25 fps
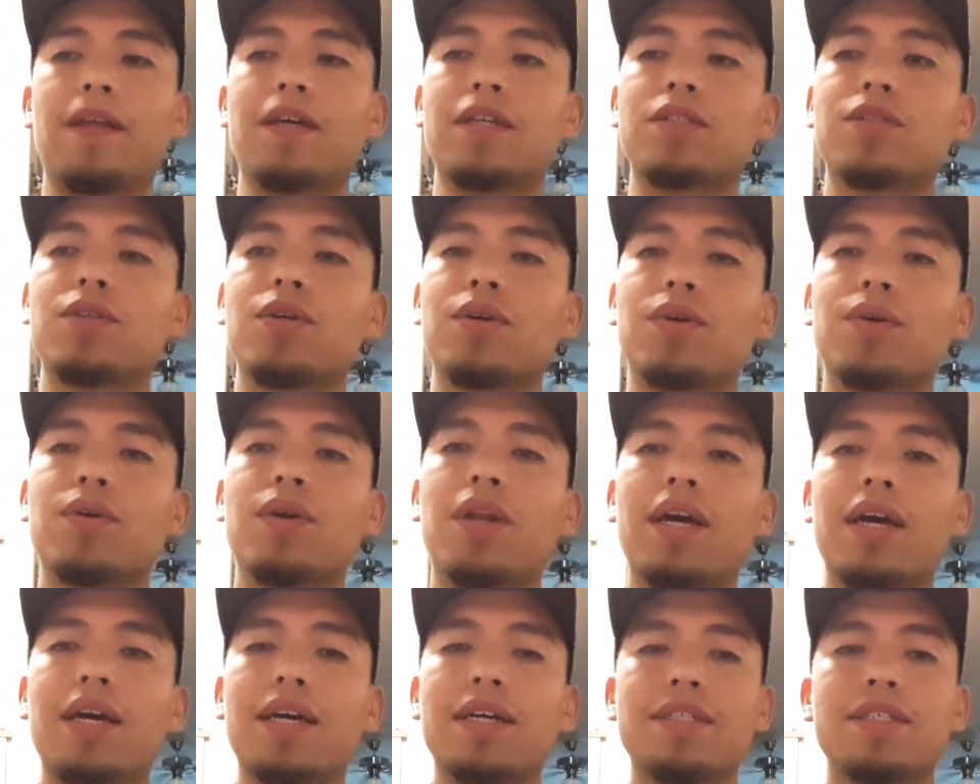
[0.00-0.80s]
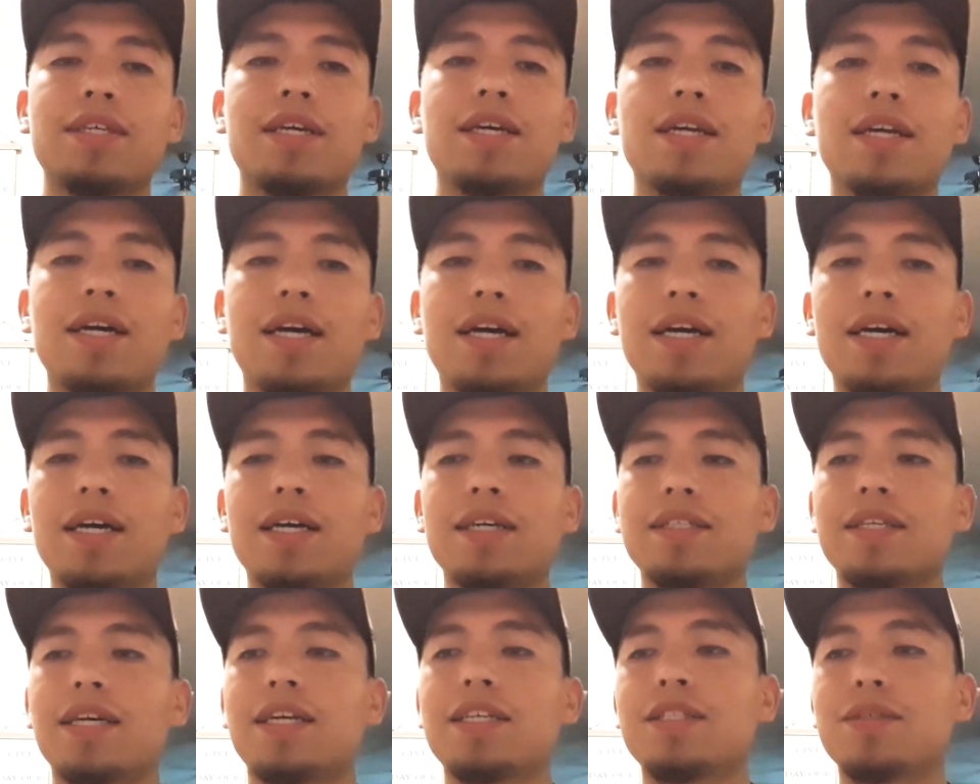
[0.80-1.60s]
So like I said,
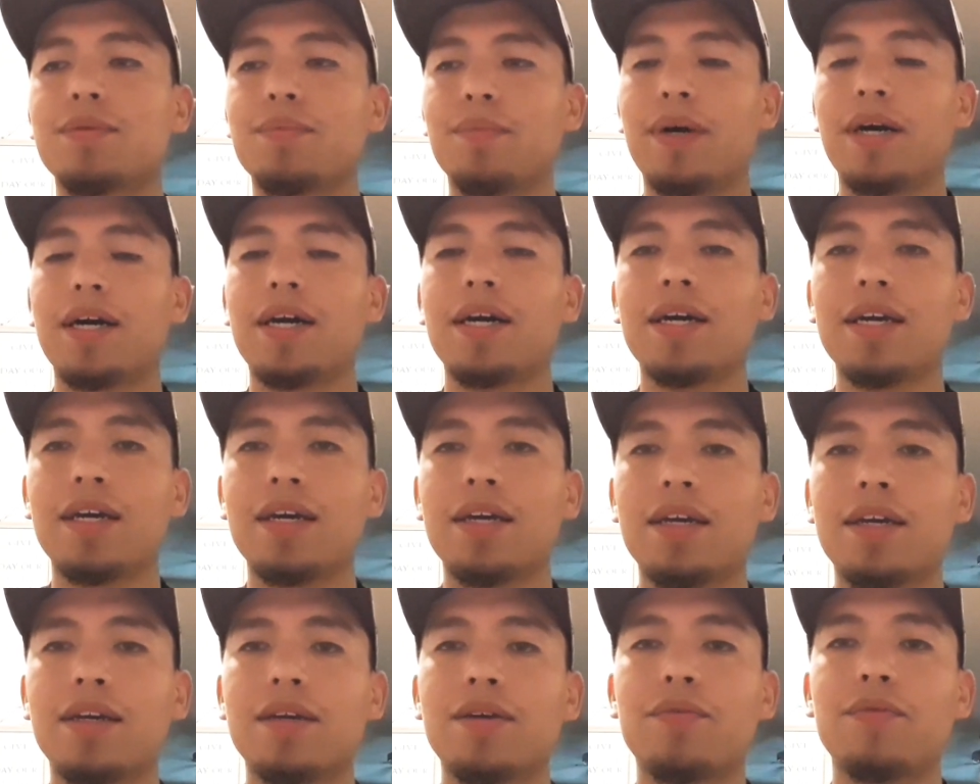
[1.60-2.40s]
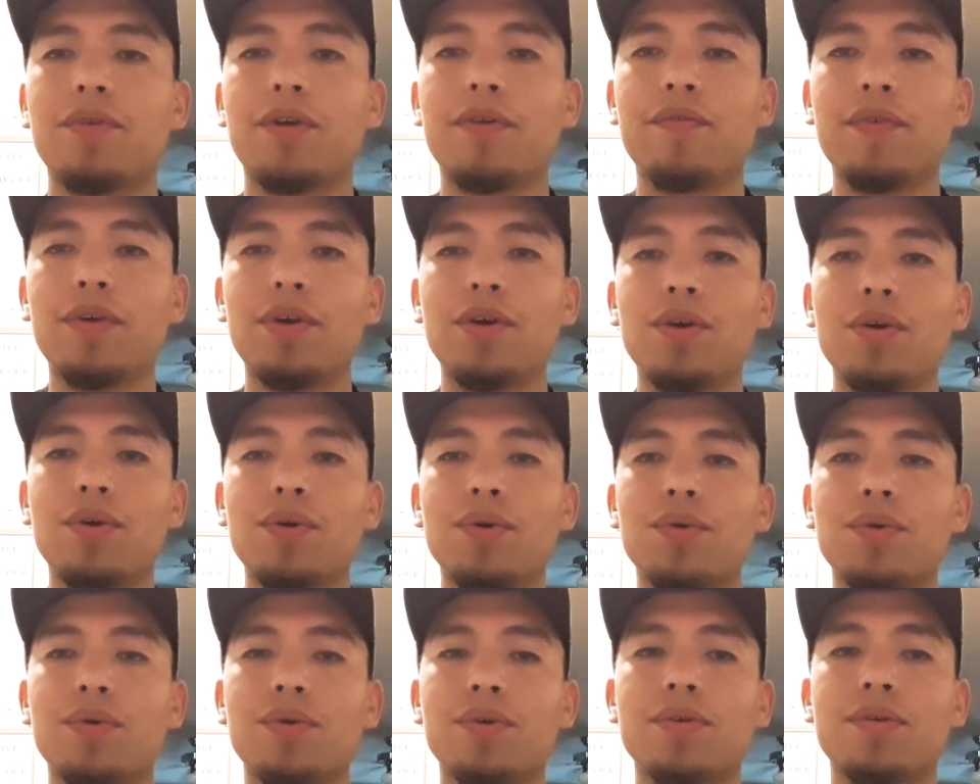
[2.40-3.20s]
guys, that's my
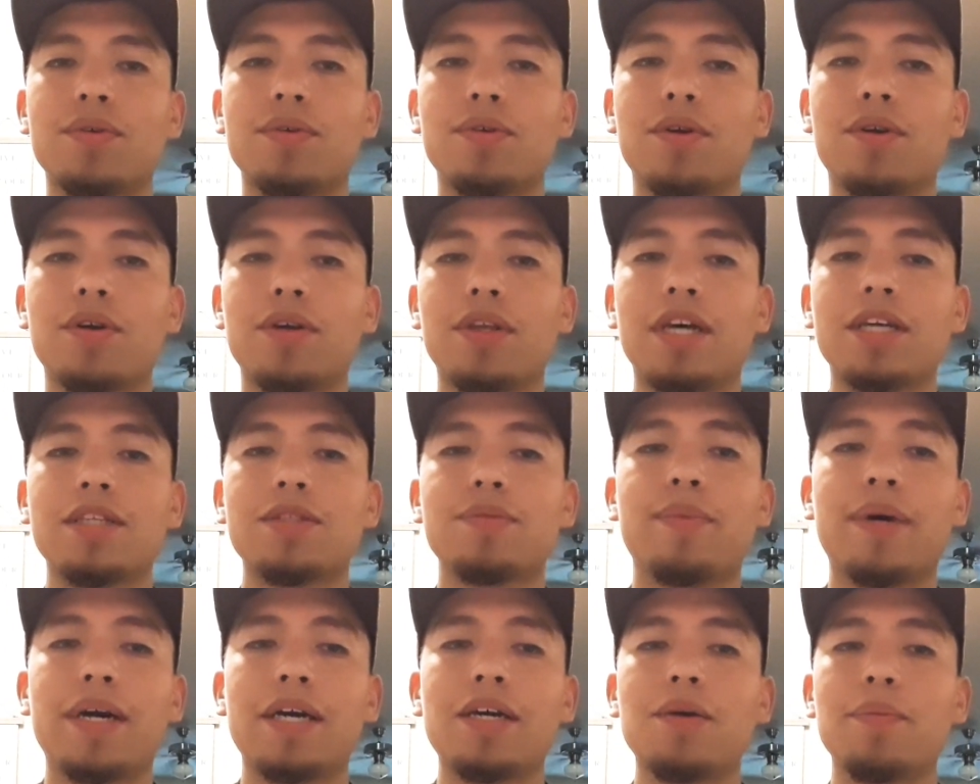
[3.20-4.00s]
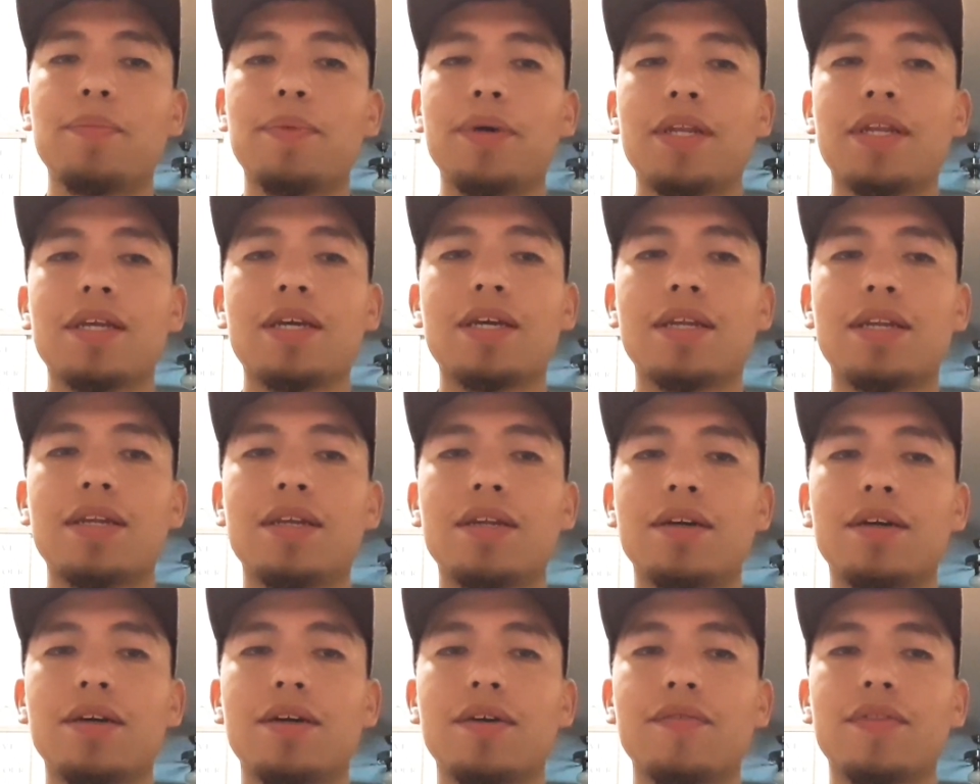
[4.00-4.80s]
review, or that's my
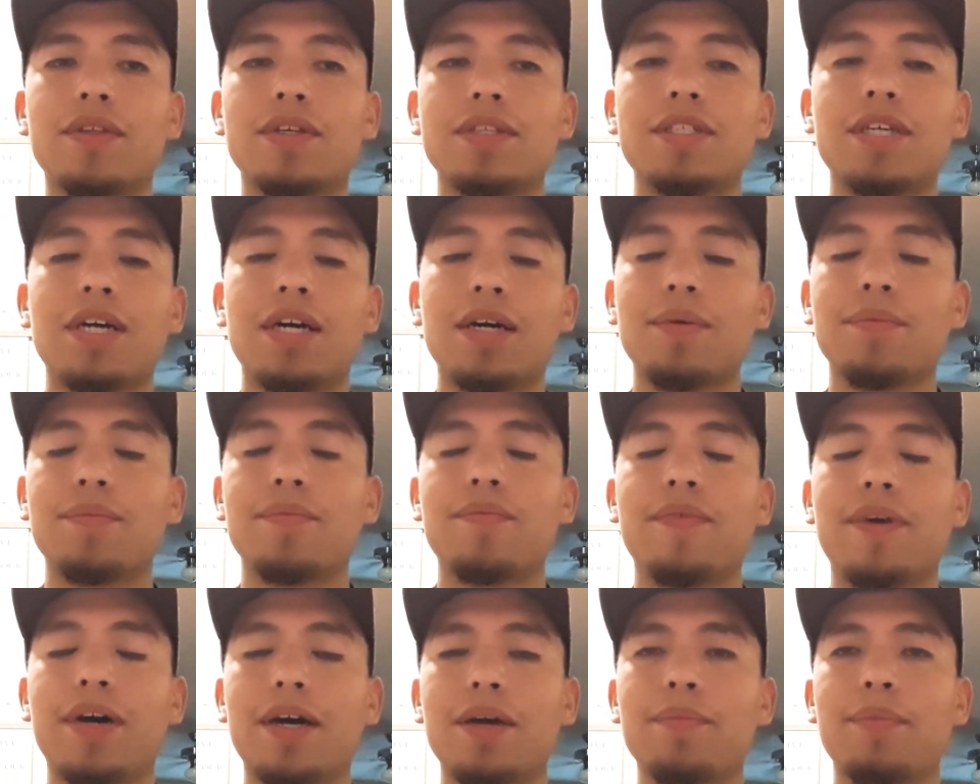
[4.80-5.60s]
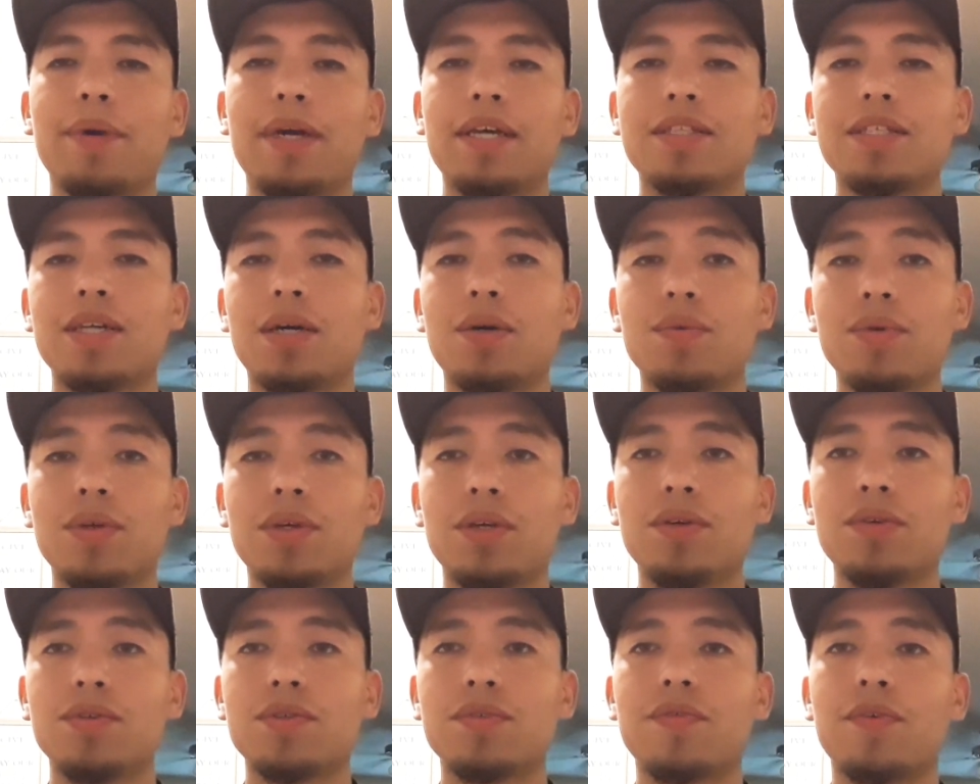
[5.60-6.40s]
opinion of the top 5 baits I would
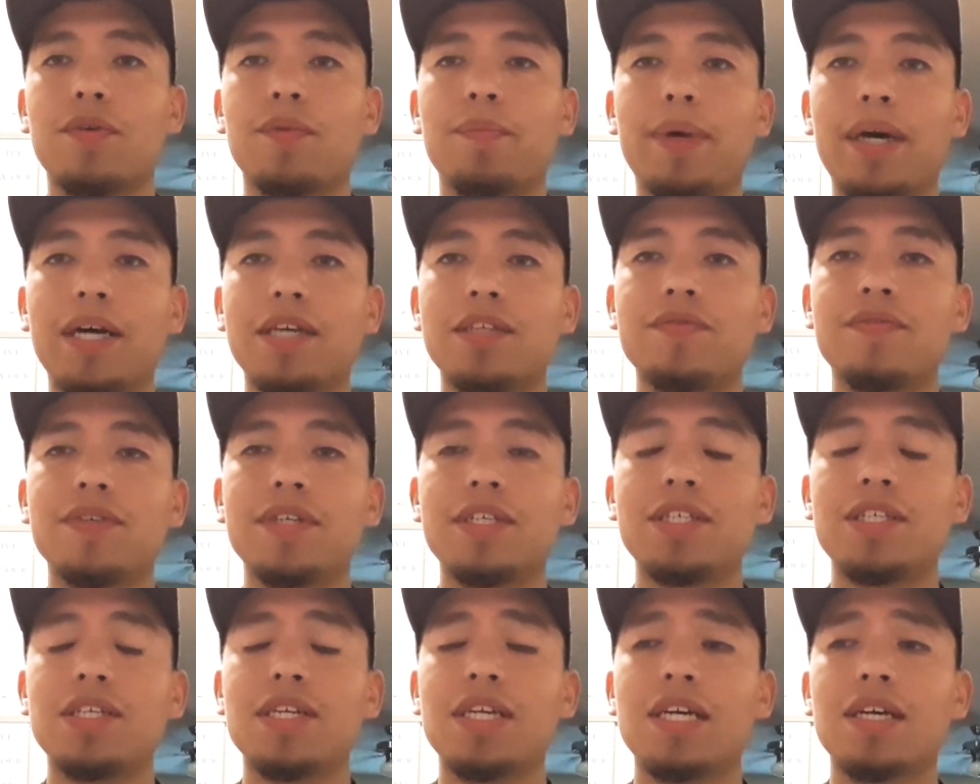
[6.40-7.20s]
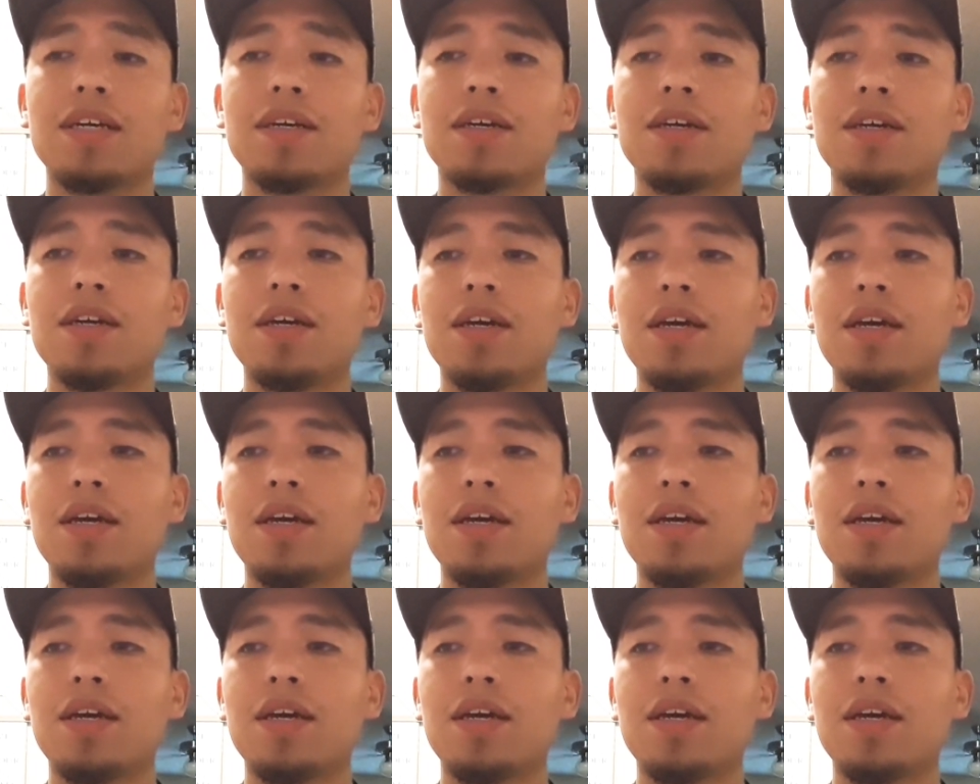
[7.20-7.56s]
use for bass fishing.